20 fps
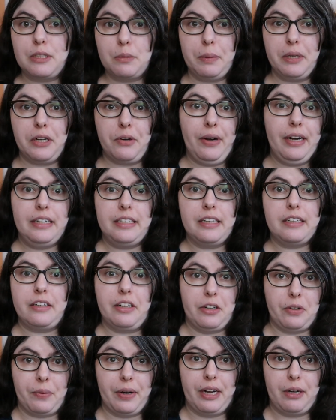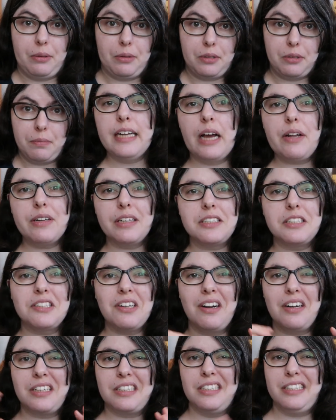it's been a great deal all around. Now let's
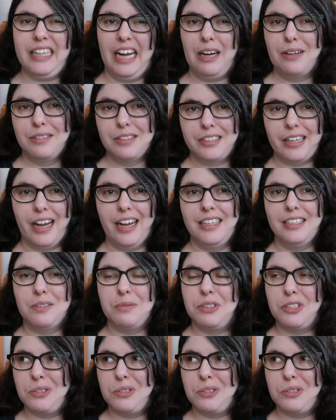talk downsides,